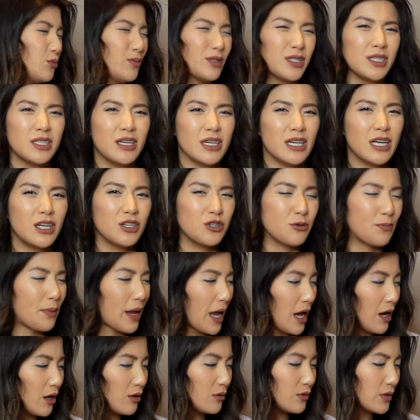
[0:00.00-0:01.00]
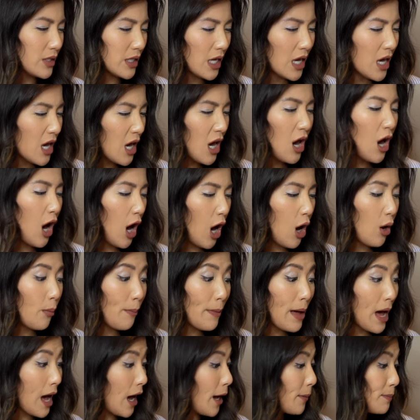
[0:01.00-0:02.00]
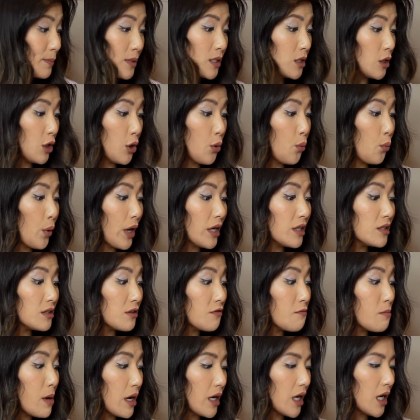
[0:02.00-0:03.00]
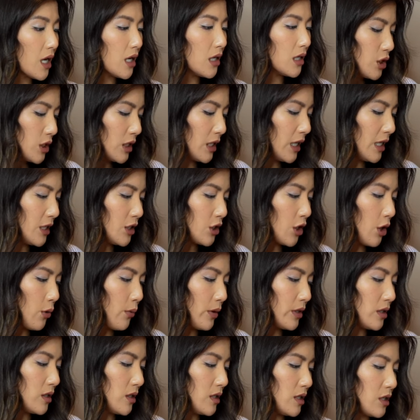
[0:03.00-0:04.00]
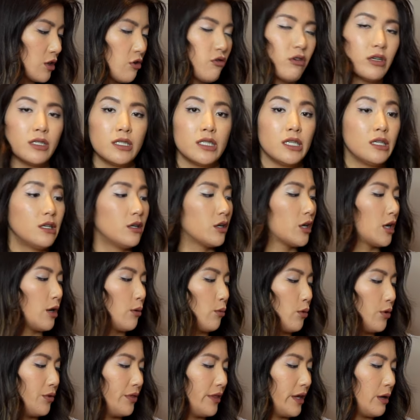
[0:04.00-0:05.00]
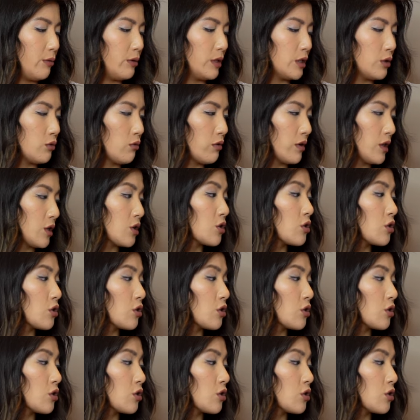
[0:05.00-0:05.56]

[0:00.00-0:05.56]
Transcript: almost £900, absolute waste of money. So let's go into this crusty looking one that we saw at the